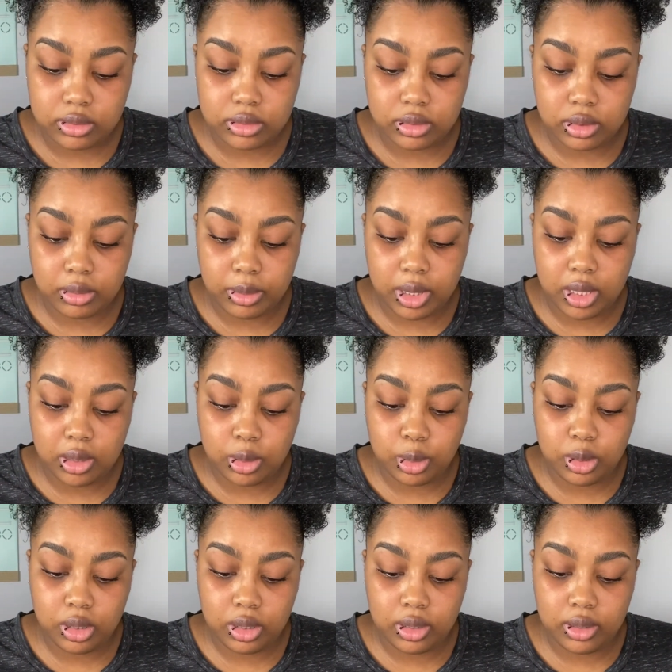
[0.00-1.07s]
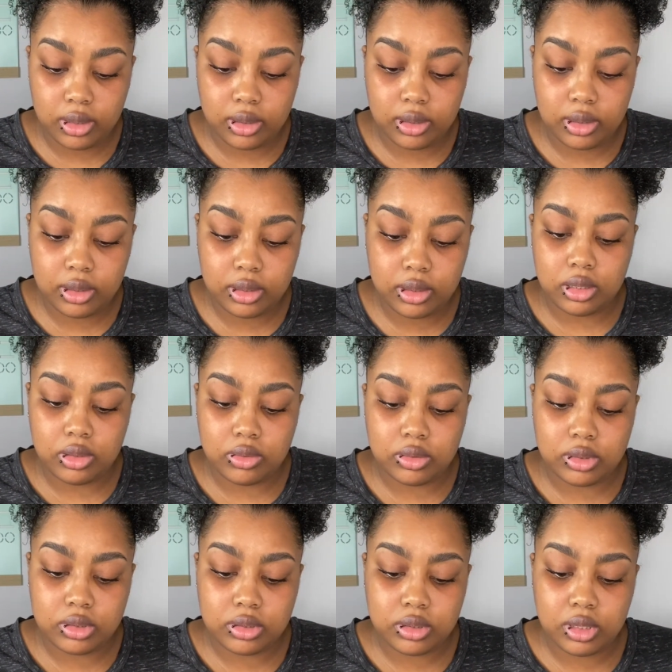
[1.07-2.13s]
So let me go ahead, do
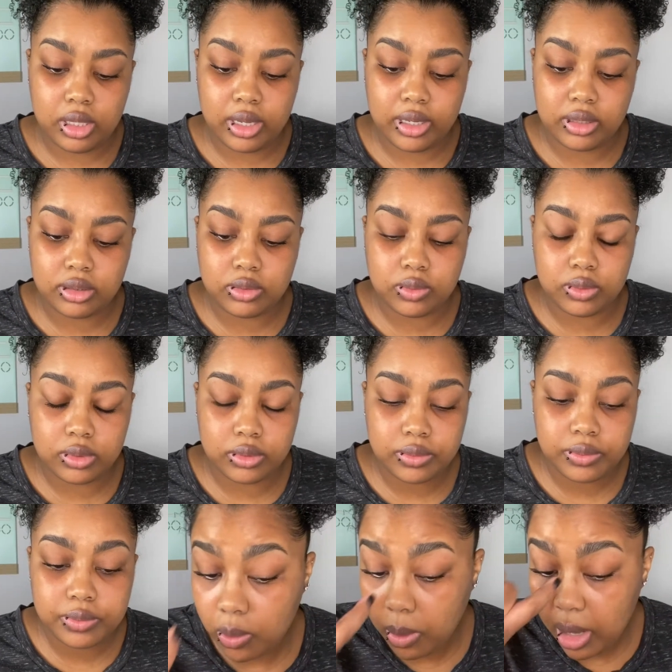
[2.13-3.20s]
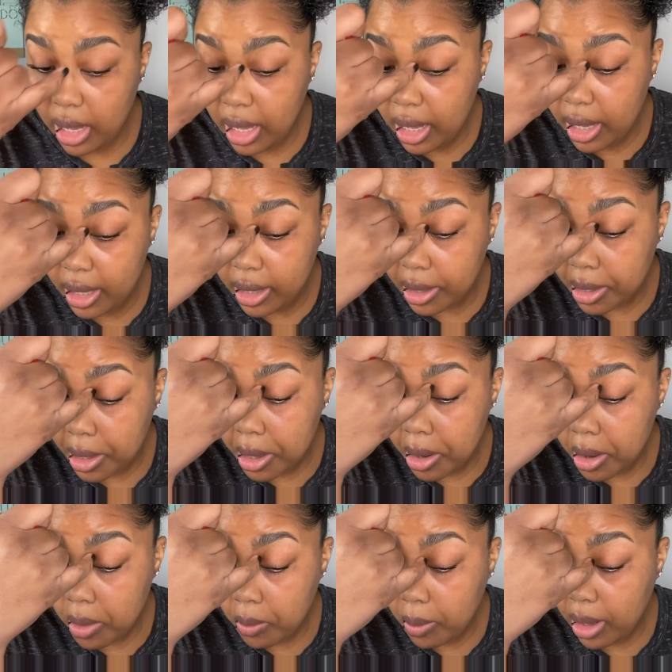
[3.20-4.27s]
this last one. Why
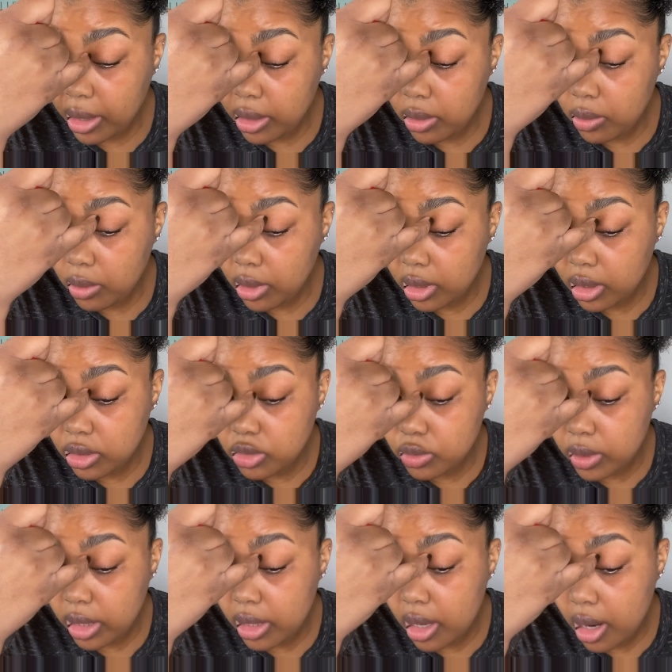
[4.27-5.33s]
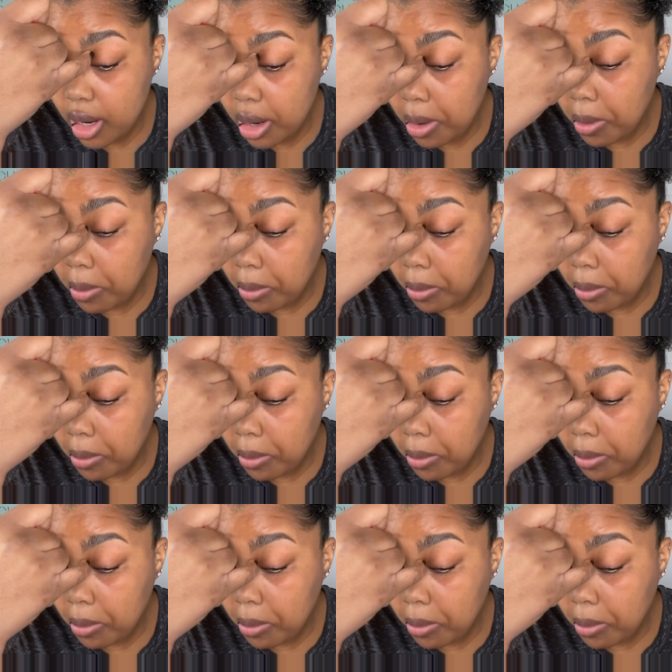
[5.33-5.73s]
do you want to itch right now?